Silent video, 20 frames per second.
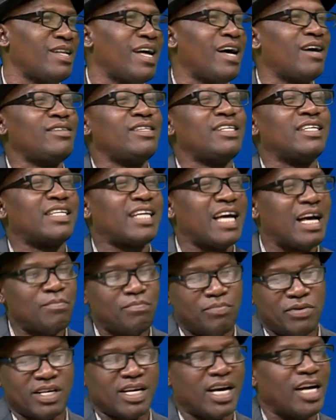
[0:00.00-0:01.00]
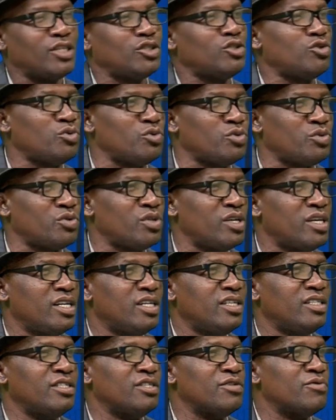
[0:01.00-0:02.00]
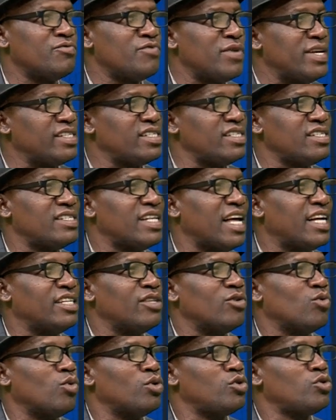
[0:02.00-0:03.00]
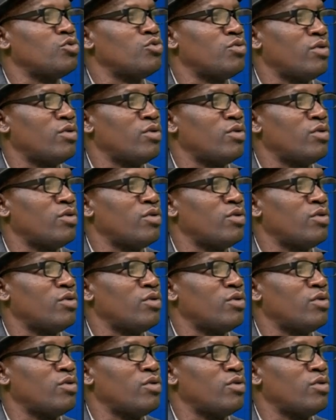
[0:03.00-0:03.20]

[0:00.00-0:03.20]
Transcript: Now they can pick and choose the races that they want to